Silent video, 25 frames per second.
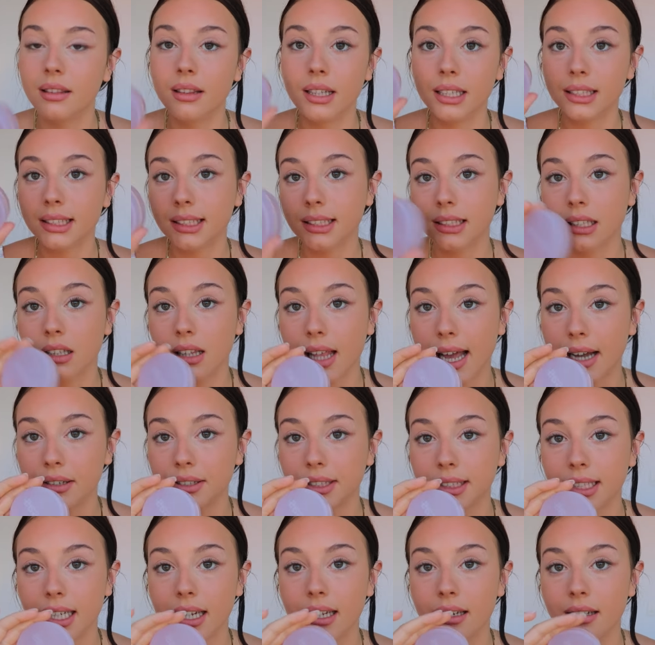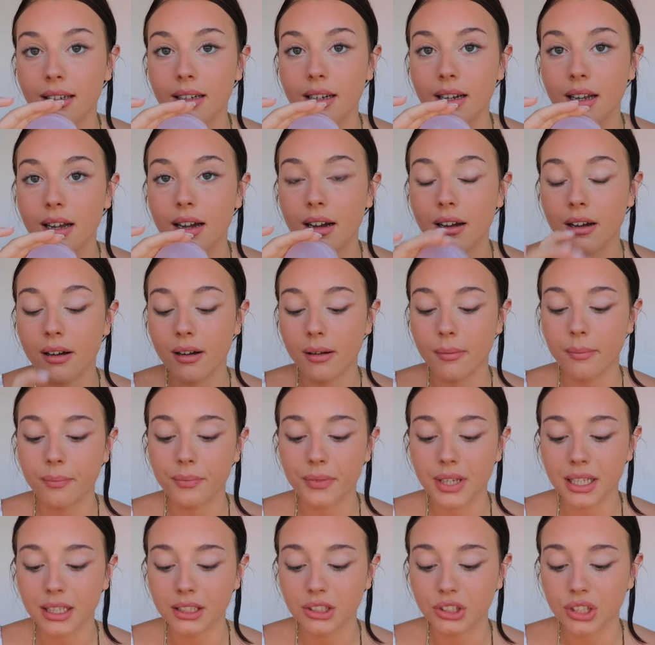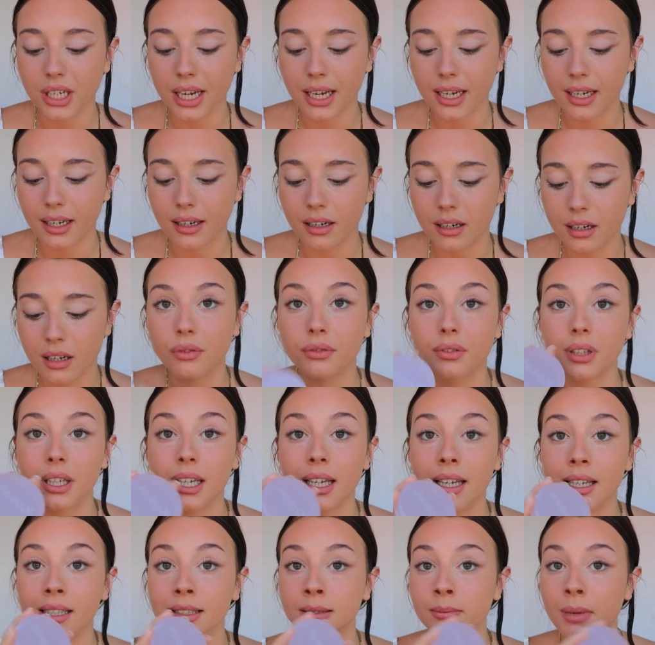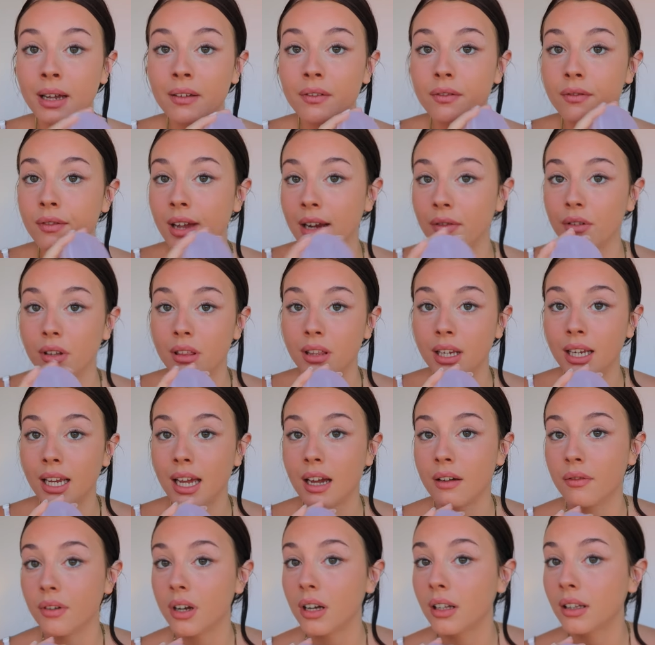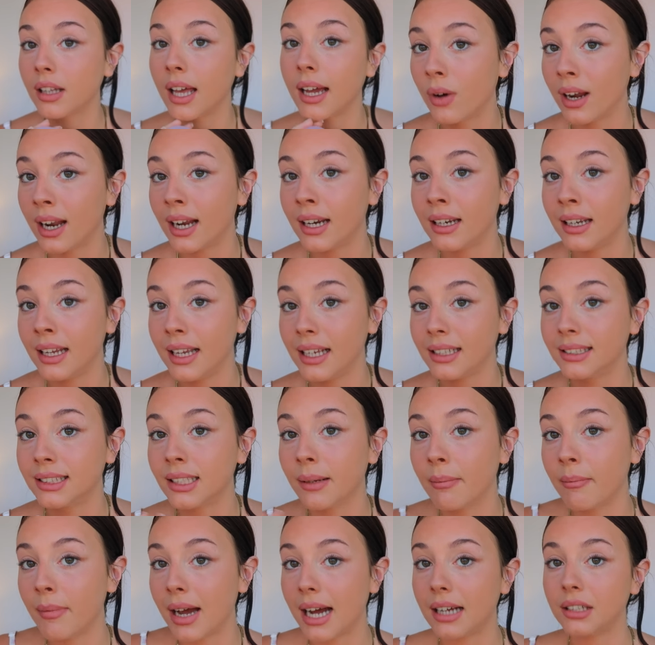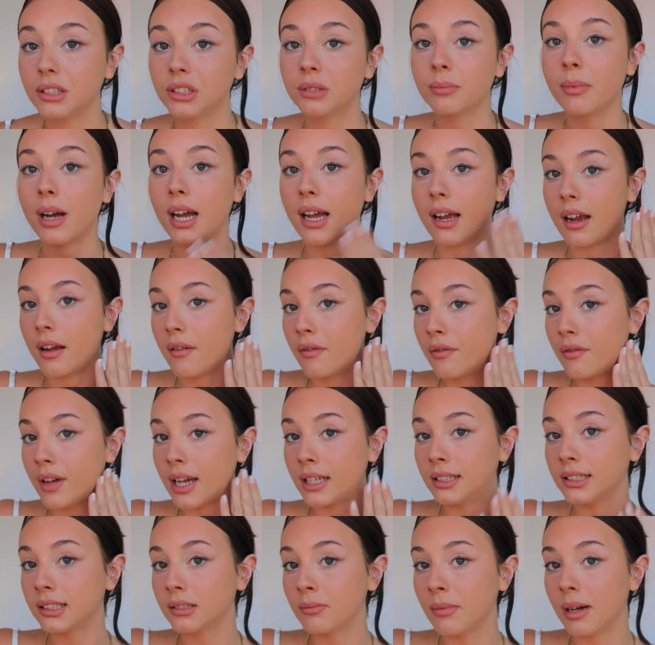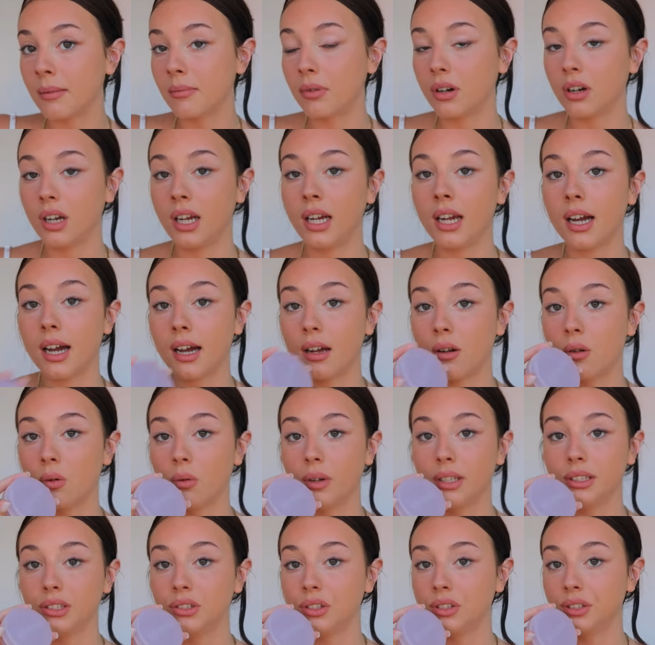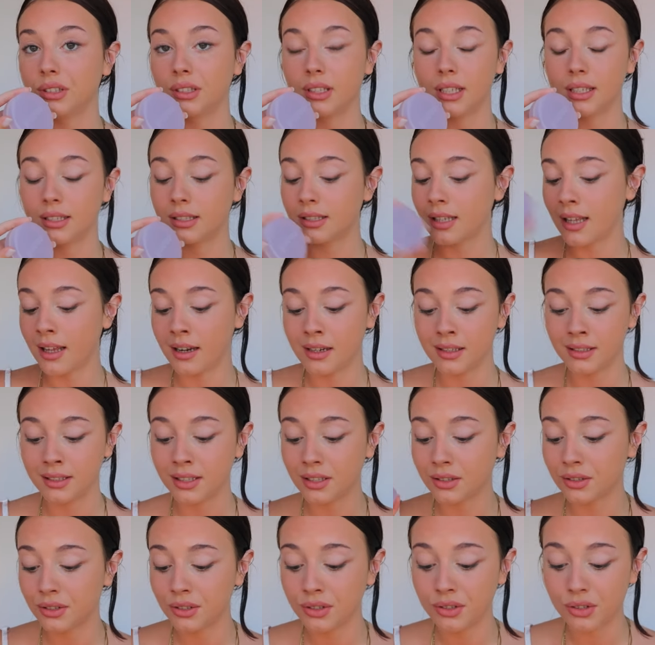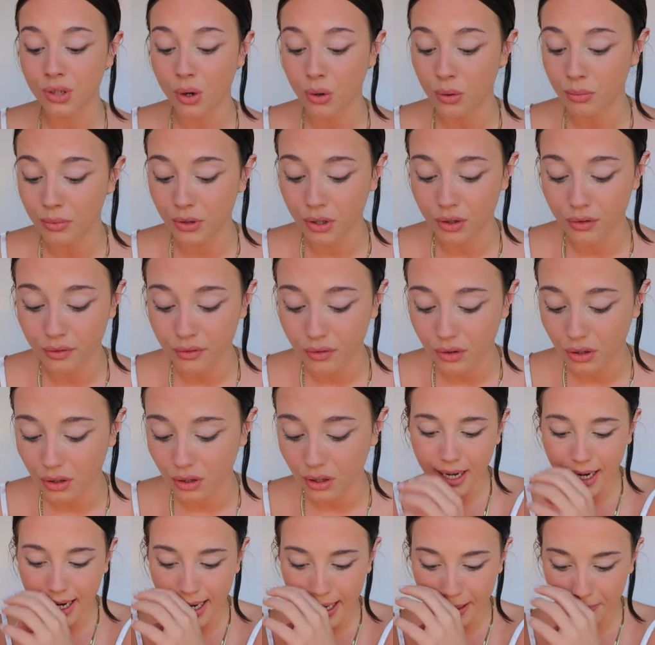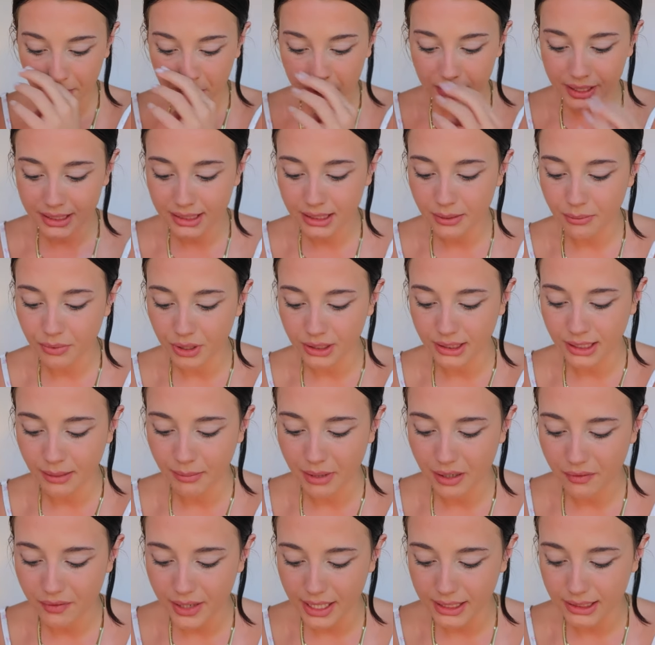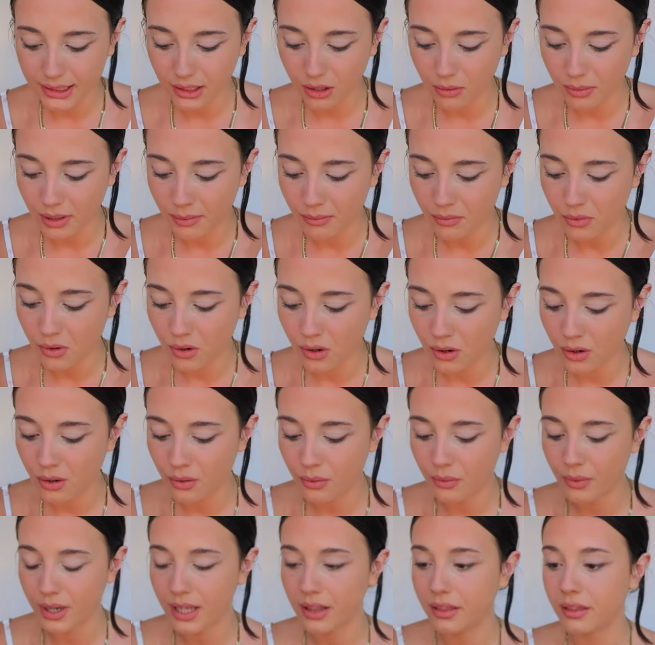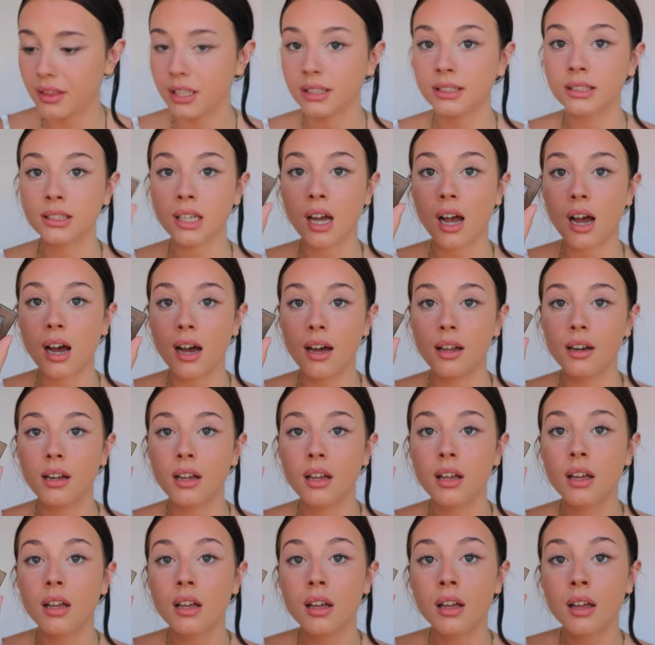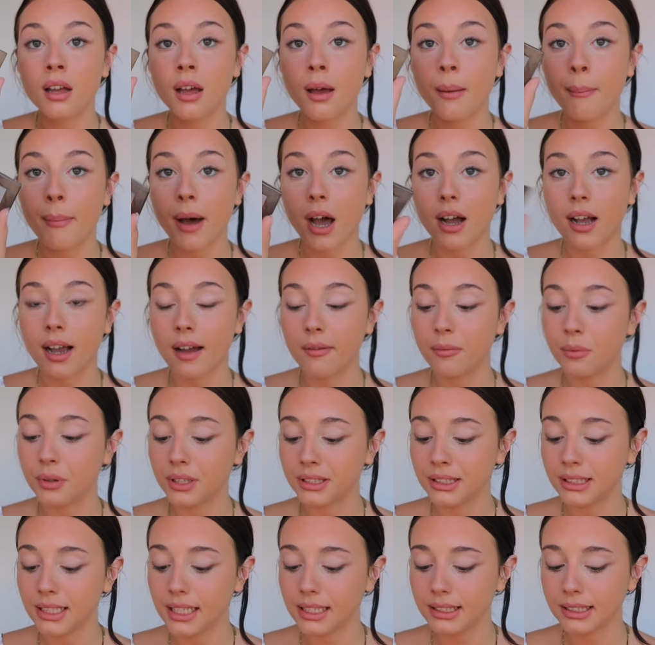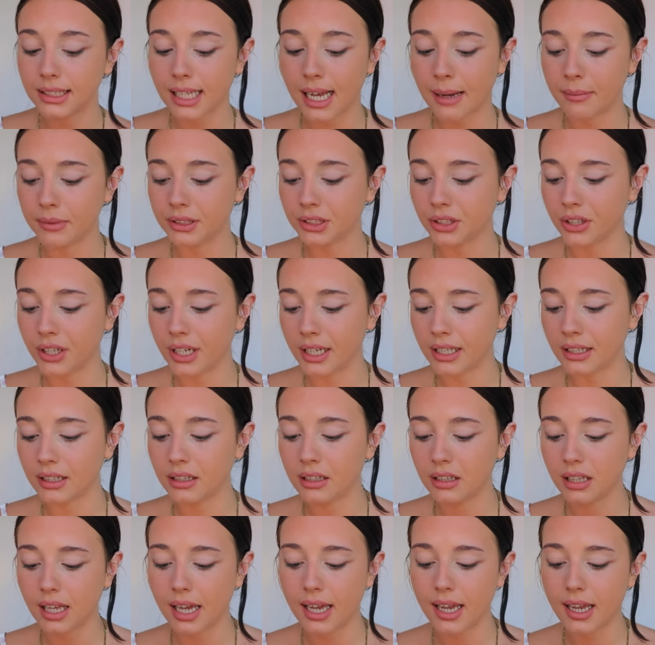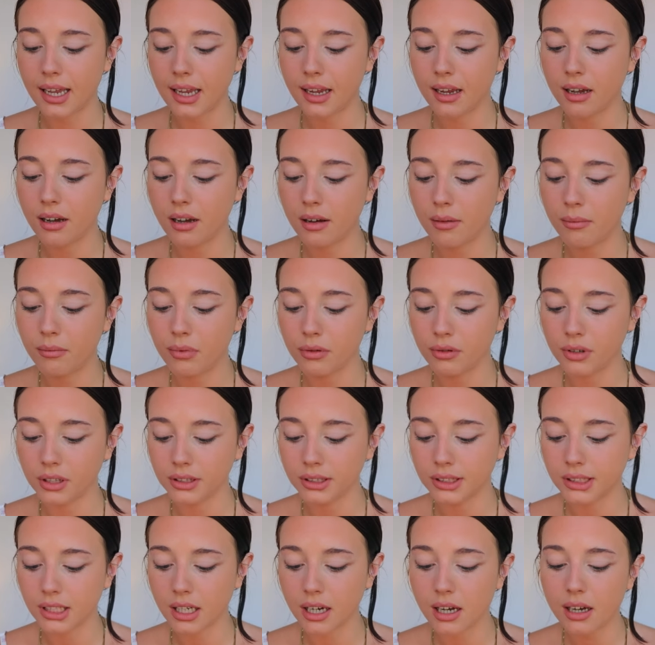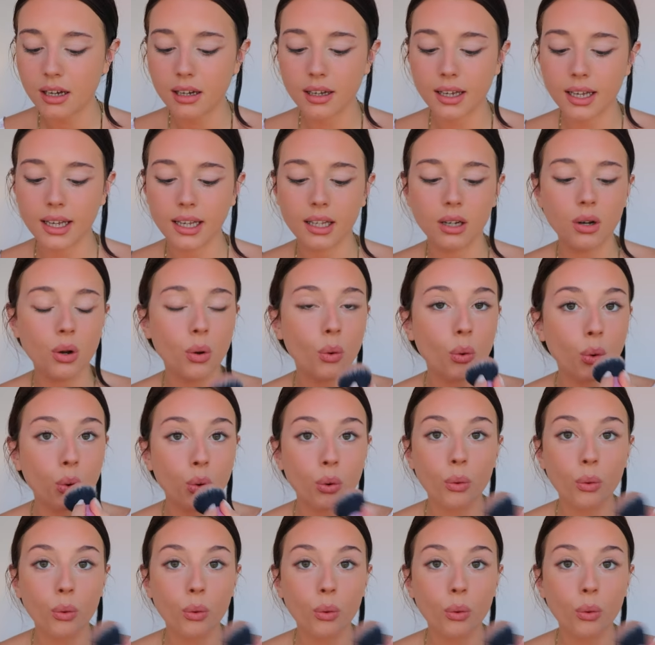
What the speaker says: this cloud set in the shade Lovely is my favorite thing ever. Like, when I need to match my face to my body, I always use this. It is so beautiful. I am going to bronze up my face a little bit more with the Tarte Parkat Princess Amazonian Clay Bronzer, and